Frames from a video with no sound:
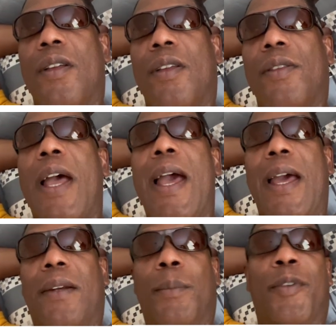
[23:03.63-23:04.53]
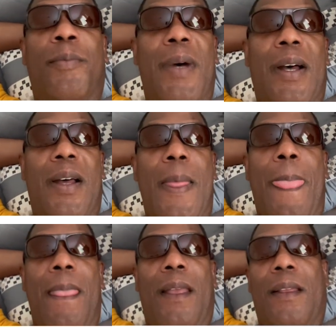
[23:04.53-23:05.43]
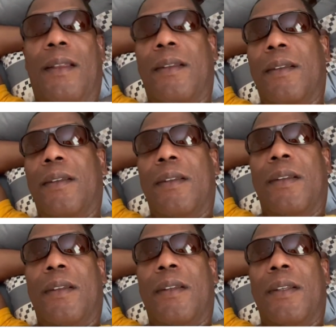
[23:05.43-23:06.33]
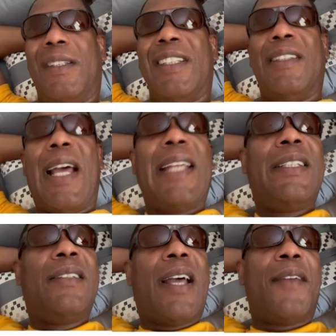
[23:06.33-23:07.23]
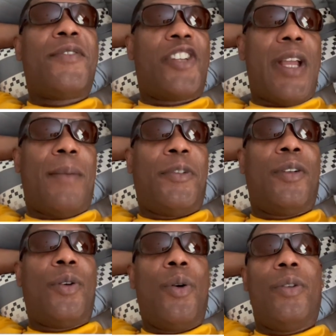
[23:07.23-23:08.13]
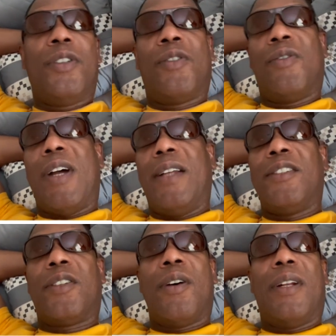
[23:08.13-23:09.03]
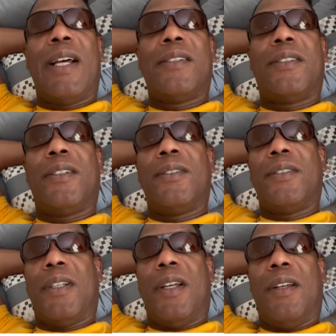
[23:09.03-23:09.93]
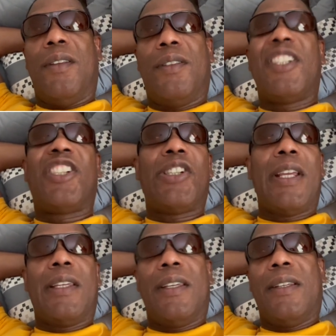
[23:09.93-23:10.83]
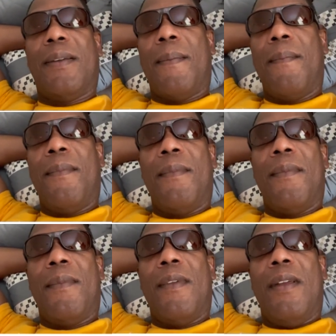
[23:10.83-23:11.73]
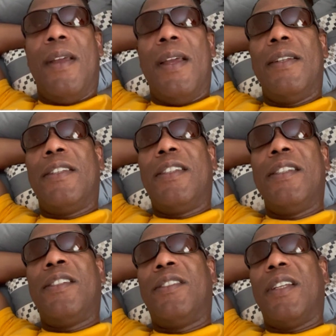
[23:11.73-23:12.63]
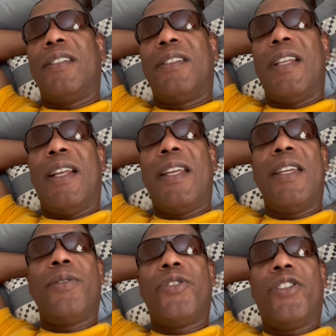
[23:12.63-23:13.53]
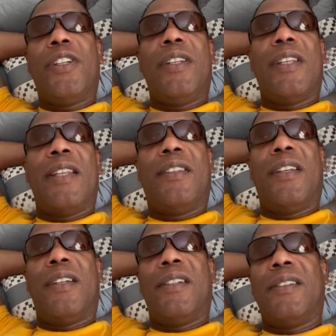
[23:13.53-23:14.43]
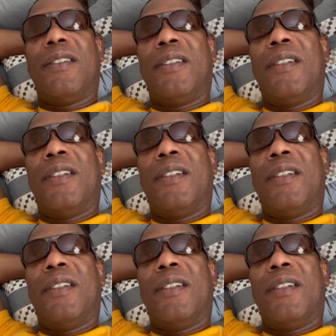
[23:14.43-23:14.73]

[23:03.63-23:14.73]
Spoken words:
the atom of mind. The 99th chapter of the Holy Quran is called Al-Zilzal, the shaking. And it teaches us that he or she that does